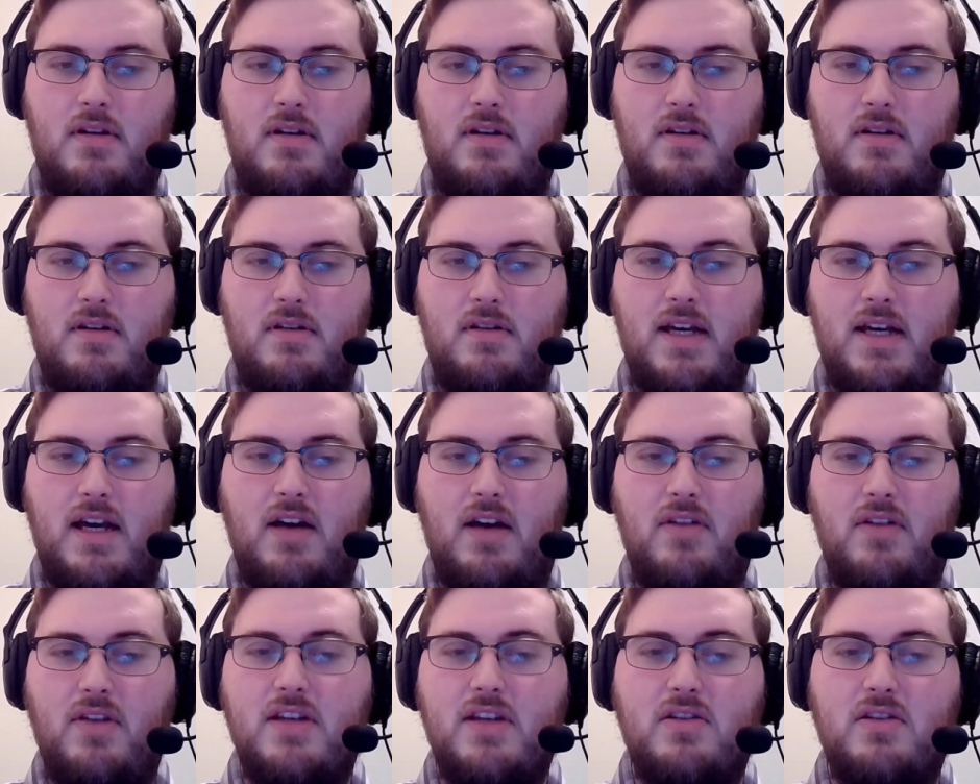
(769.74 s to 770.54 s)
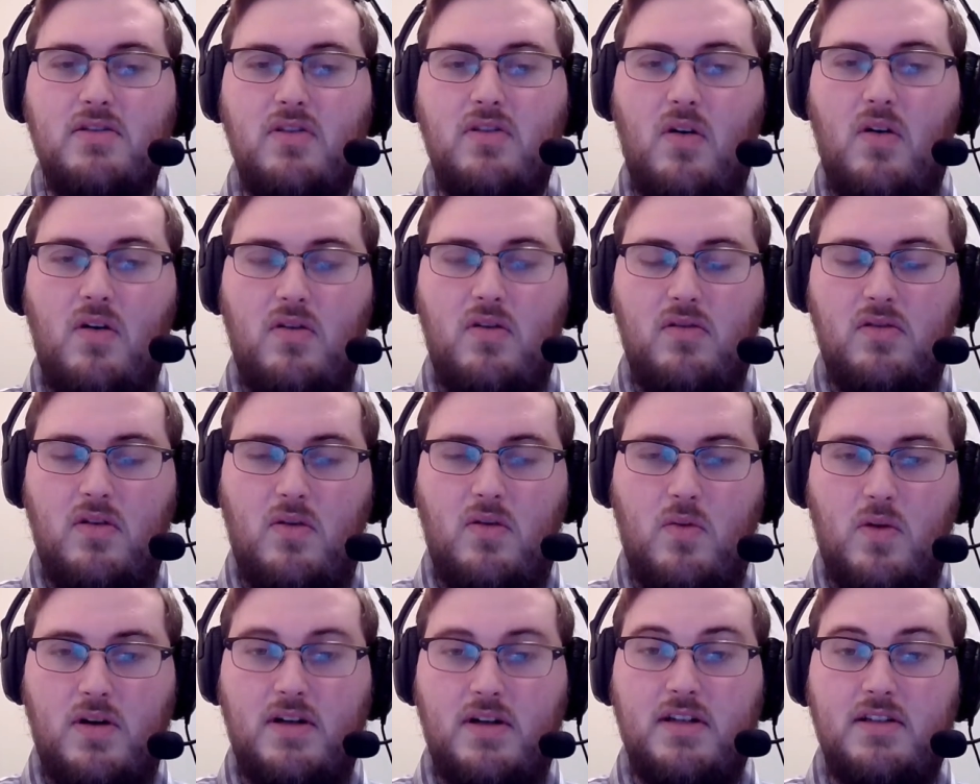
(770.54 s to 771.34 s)
okay, unless
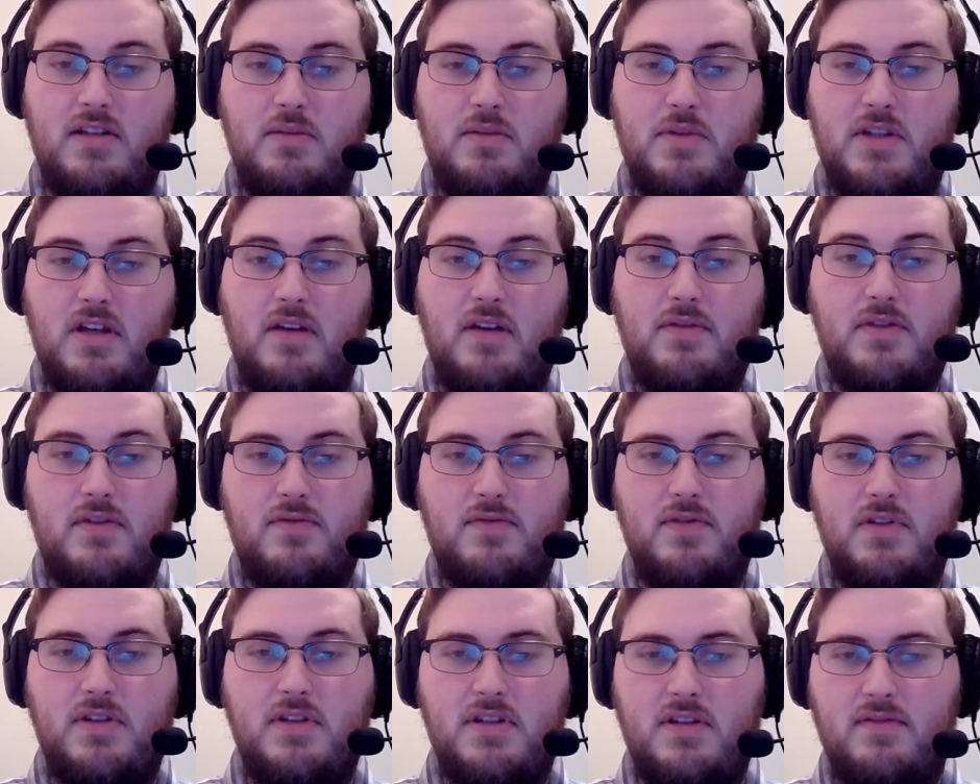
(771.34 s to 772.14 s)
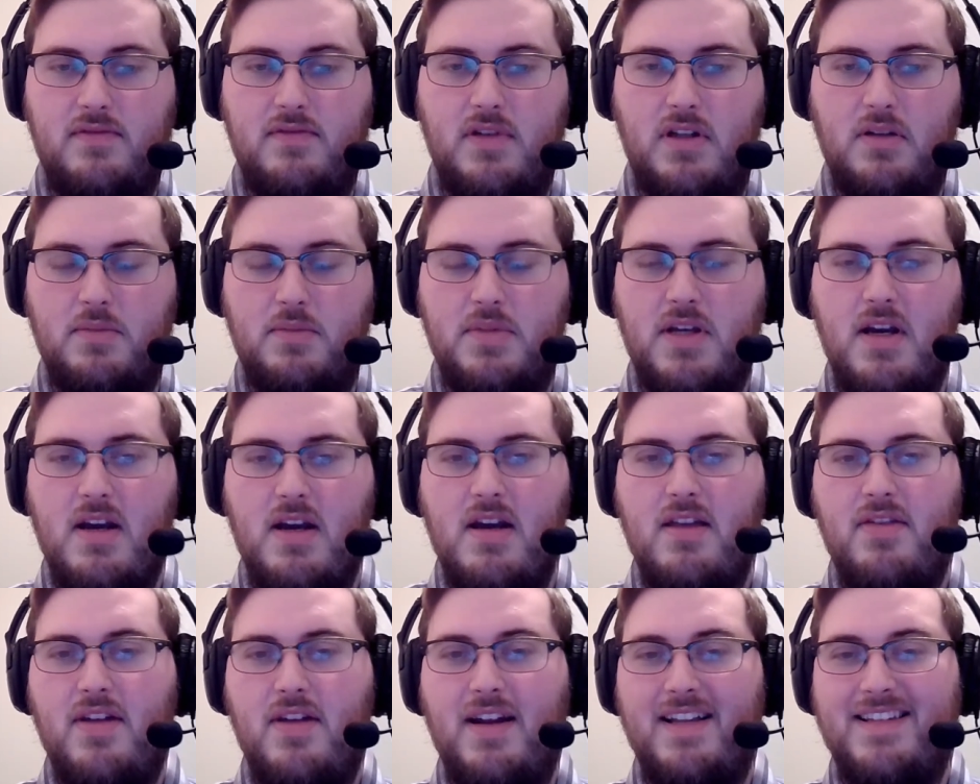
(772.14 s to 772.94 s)
organs themselves are fully developed,
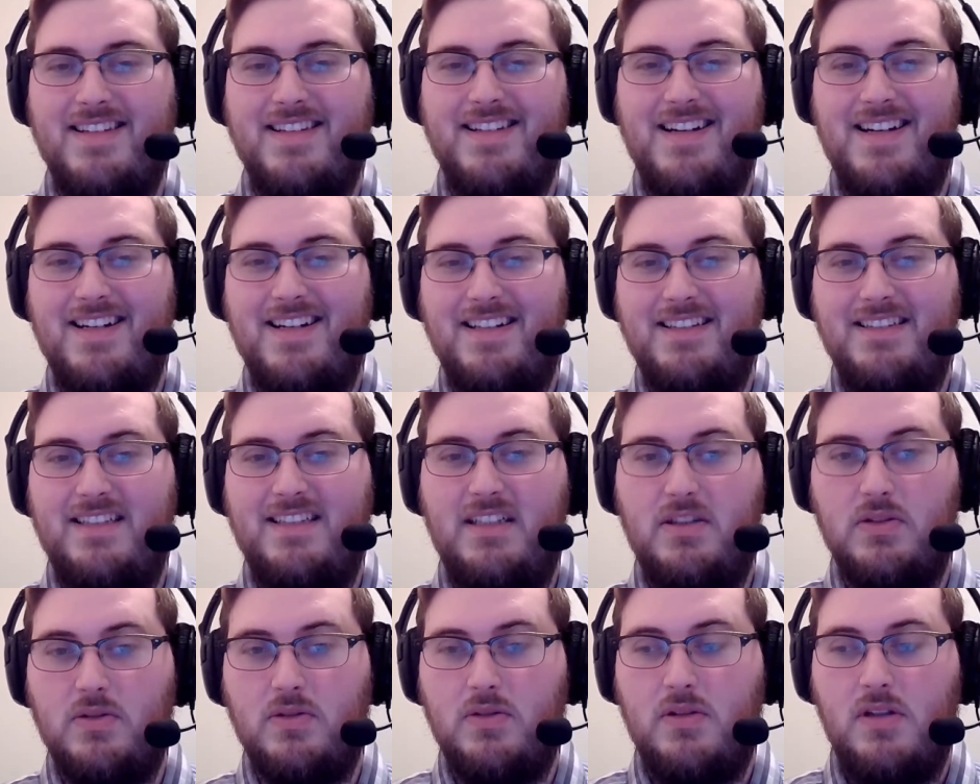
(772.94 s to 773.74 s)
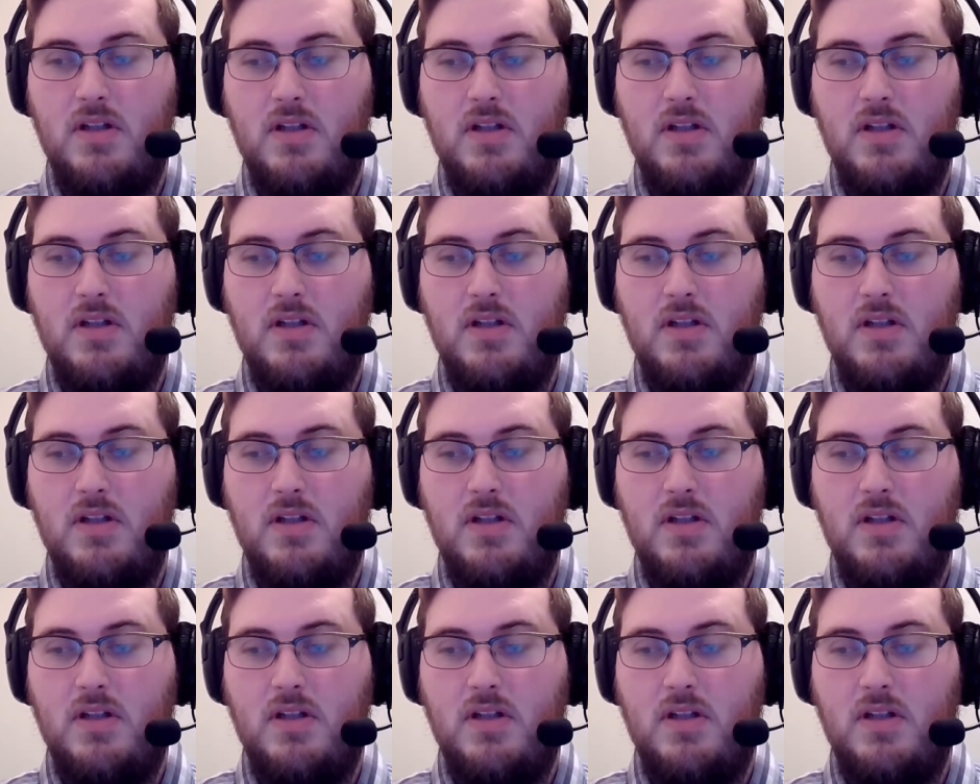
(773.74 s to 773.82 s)
then it's not illegal.